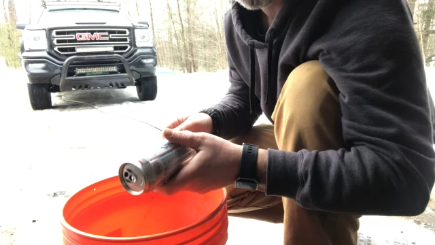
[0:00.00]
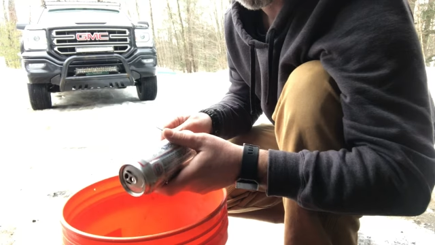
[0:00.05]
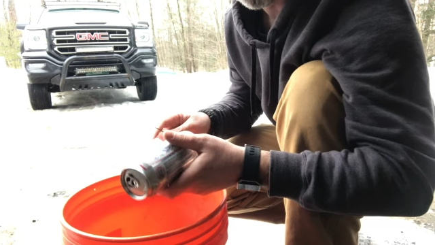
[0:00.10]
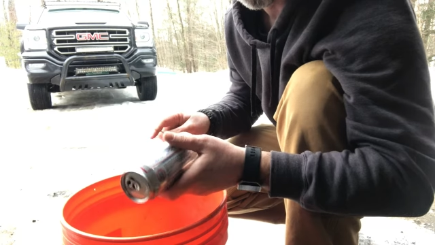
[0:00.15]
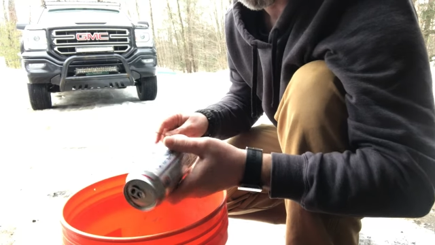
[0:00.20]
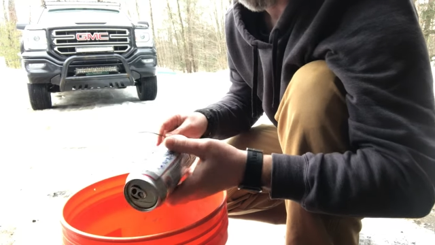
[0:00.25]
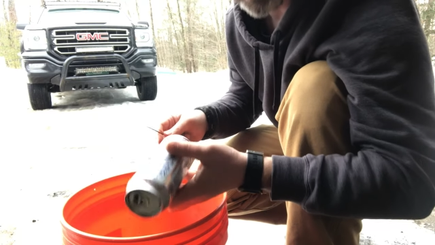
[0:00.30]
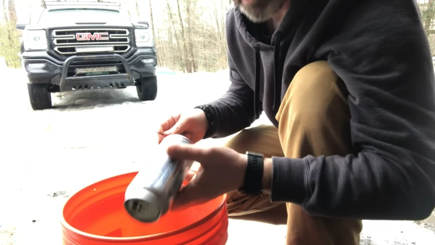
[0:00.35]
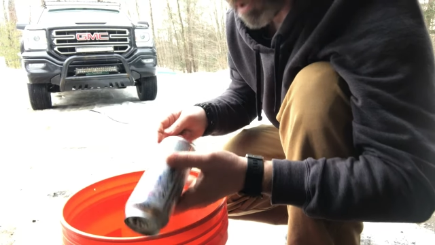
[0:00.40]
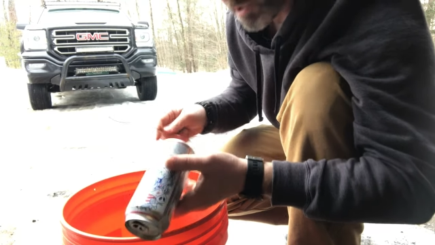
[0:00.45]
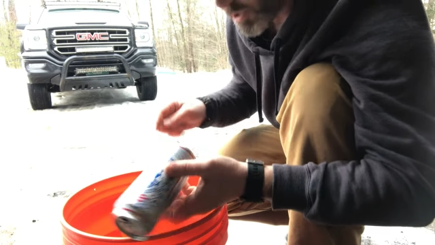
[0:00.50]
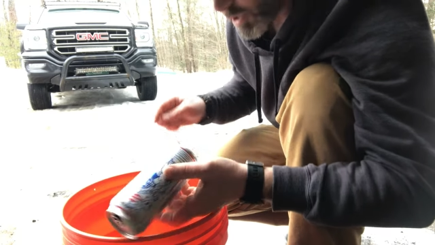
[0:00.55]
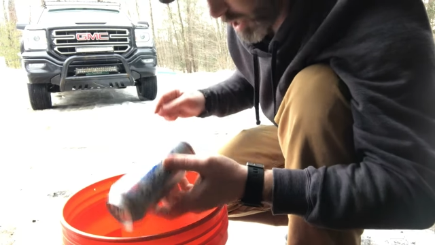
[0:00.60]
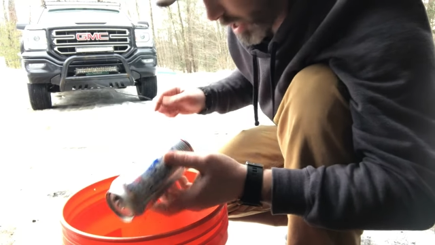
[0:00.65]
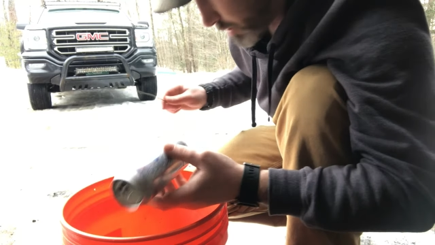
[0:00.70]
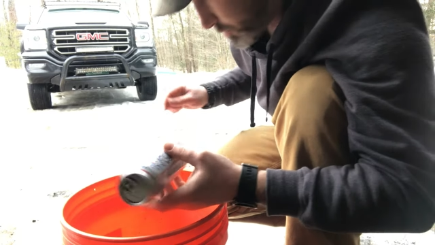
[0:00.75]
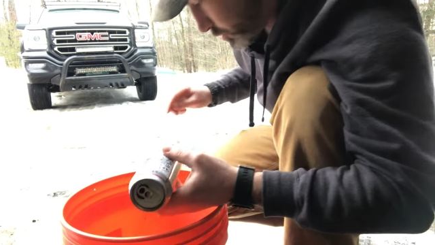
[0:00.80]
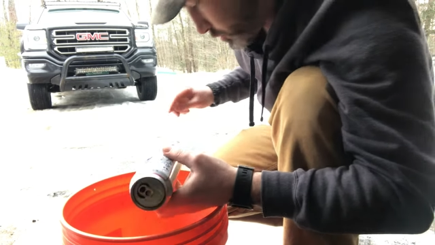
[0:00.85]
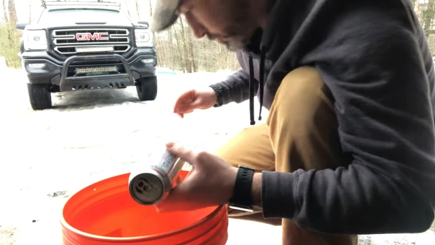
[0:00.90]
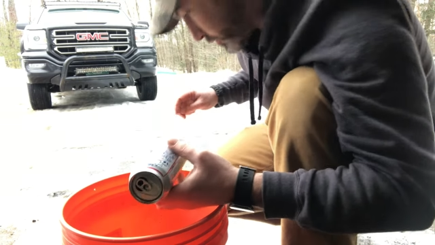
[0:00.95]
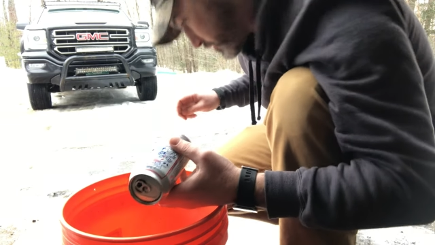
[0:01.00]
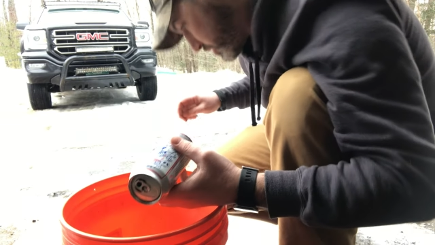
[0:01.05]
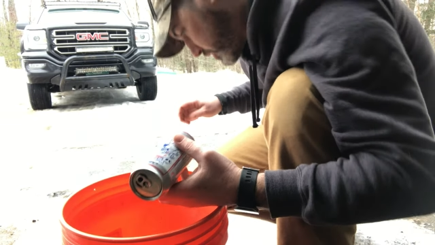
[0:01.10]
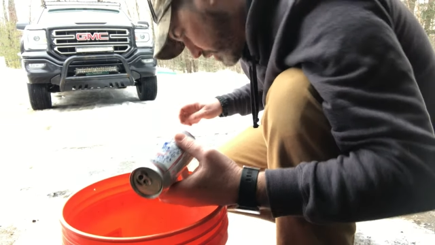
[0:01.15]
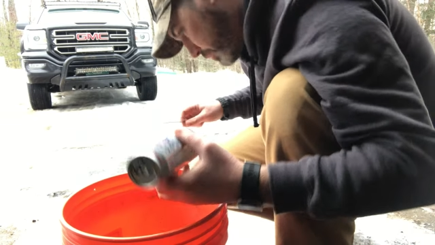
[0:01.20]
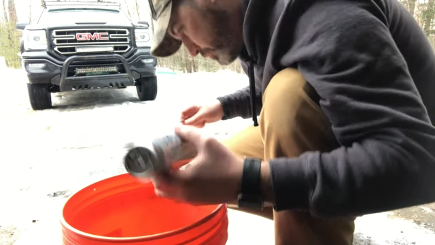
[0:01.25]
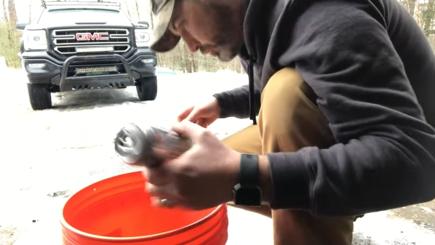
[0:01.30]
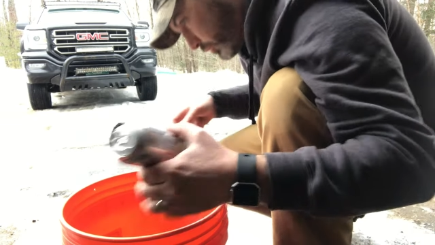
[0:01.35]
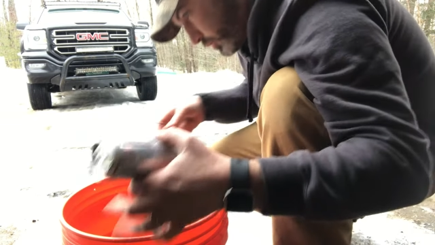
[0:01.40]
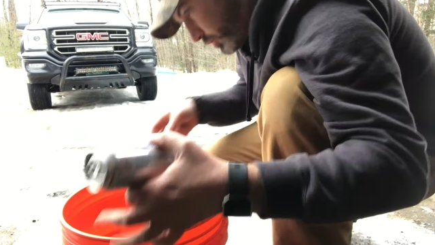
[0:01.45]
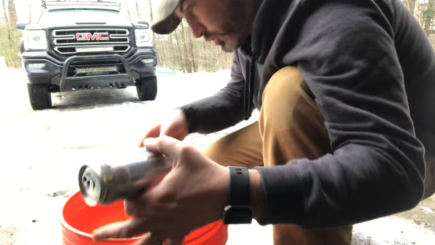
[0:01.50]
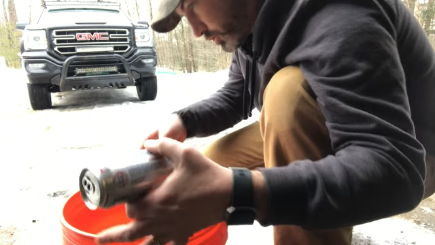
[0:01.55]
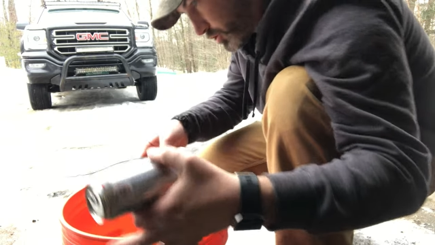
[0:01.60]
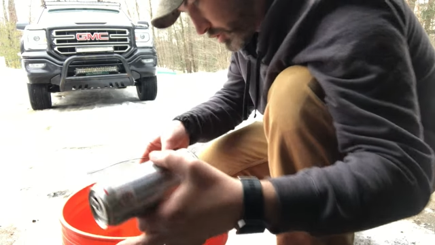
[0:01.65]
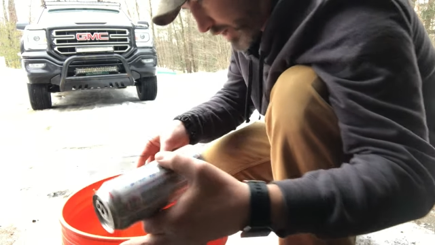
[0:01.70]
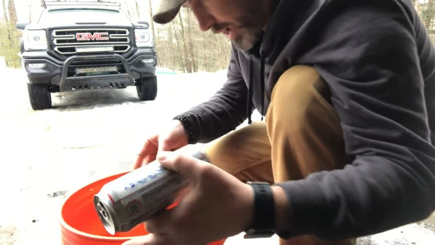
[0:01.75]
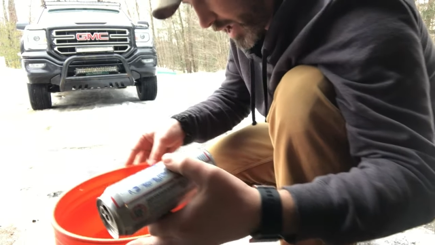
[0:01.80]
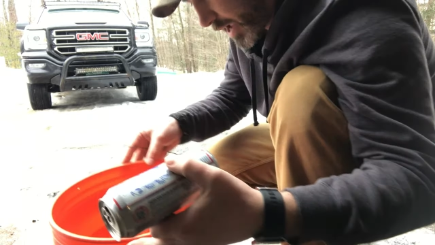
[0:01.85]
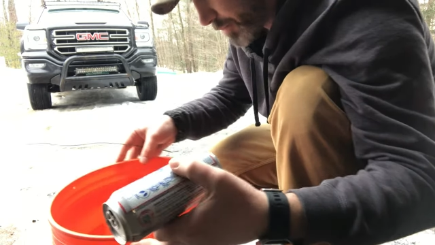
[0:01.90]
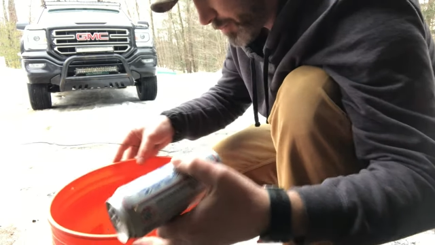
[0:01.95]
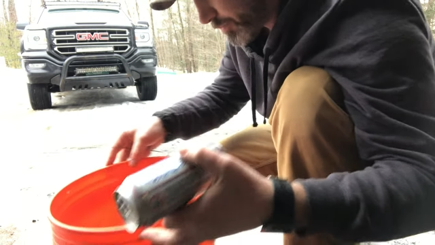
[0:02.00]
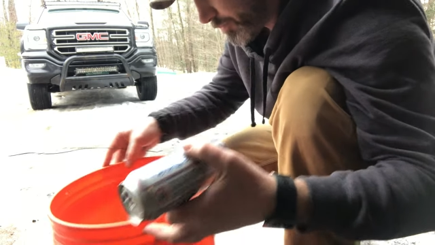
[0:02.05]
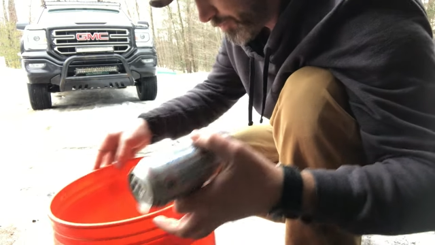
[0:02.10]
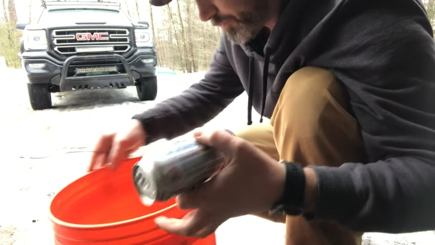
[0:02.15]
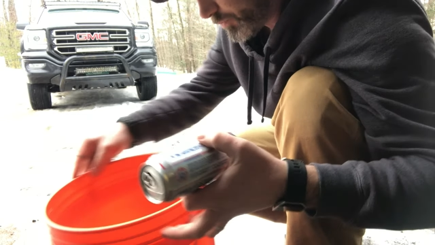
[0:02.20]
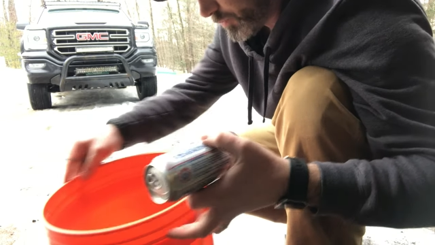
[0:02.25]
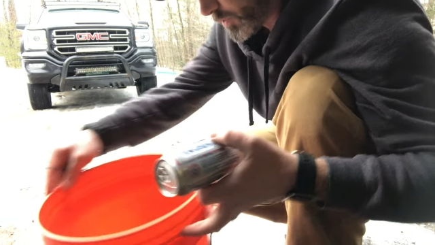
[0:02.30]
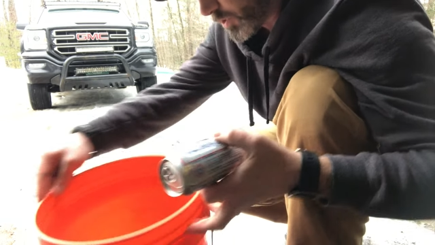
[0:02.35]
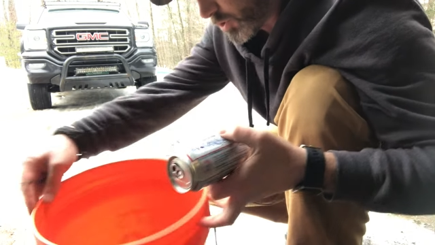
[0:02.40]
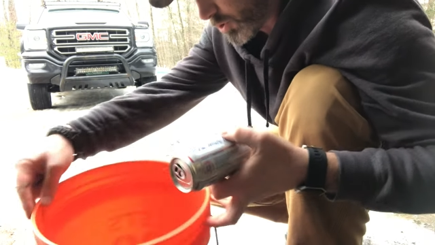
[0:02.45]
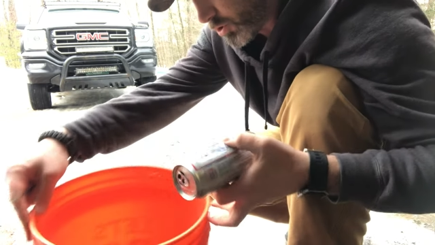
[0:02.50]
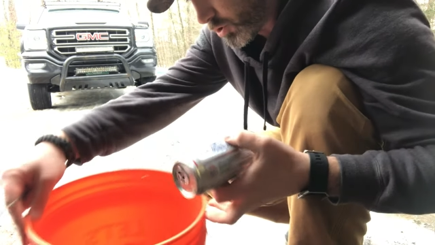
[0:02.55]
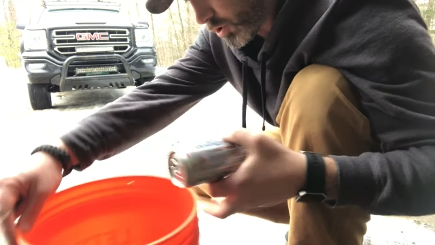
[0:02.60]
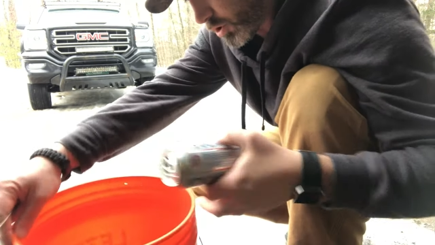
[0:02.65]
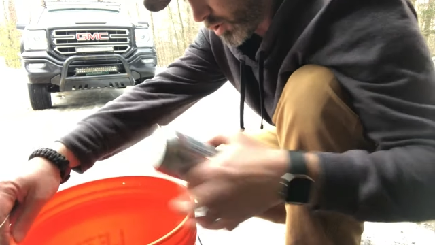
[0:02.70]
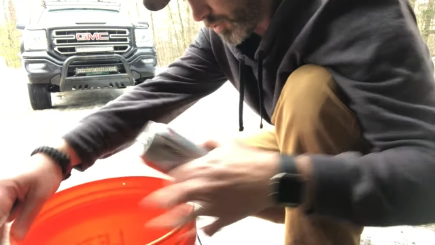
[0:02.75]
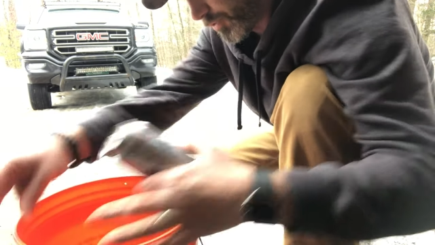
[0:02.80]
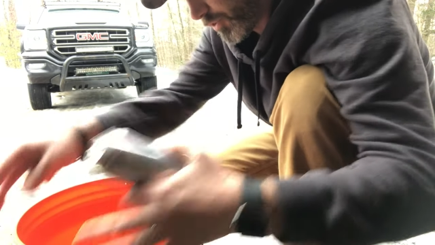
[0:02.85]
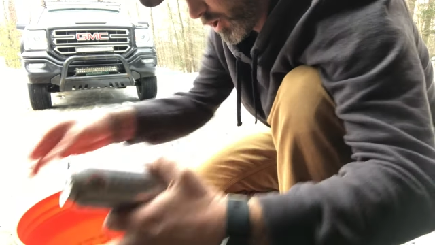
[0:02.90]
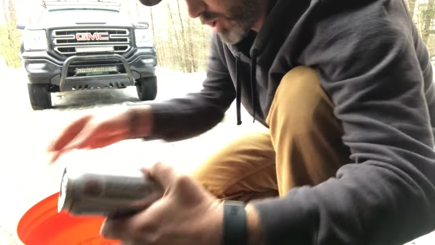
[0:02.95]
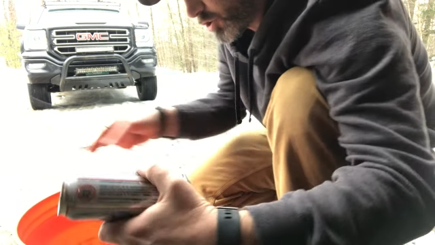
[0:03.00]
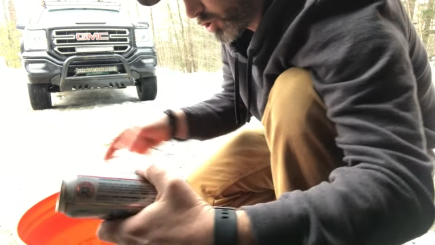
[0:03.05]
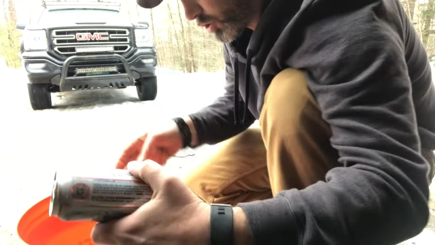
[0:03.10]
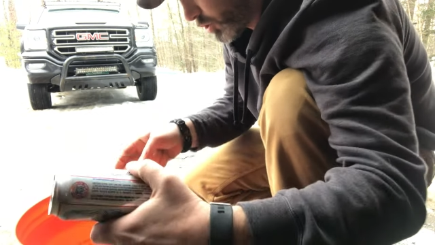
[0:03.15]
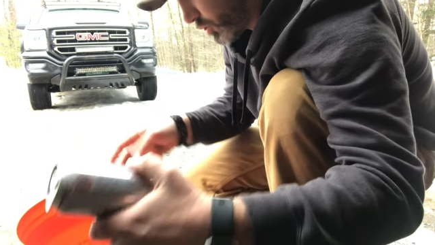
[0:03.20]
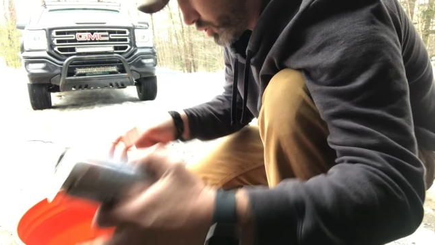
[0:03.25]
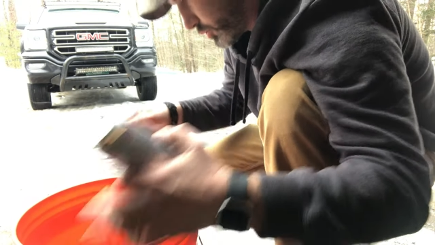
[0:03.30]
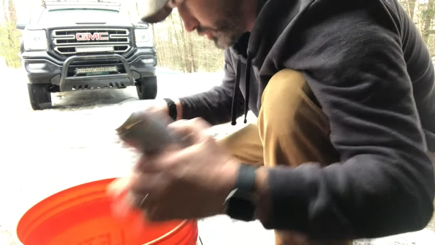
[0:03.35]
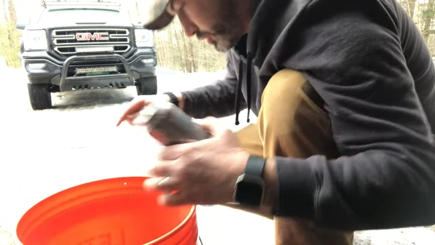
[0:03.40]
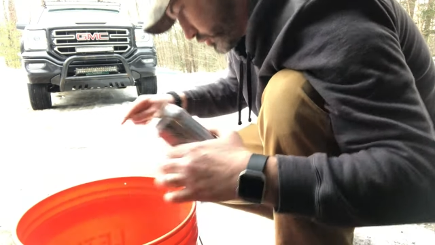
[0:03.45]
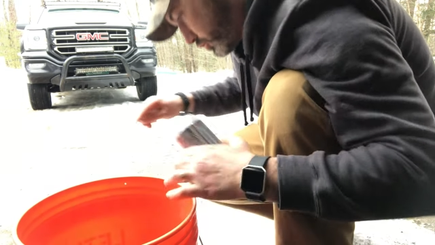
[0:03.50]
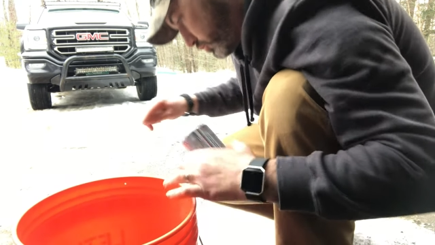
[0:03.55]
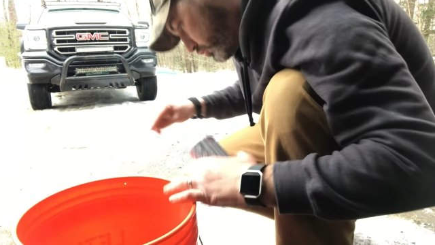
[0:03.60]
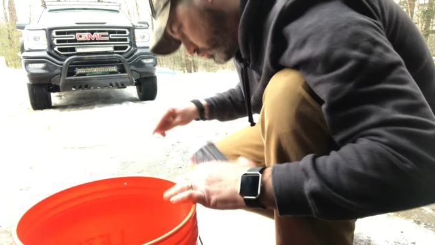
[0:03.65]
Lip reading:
No face is visible, so there are no lips to read.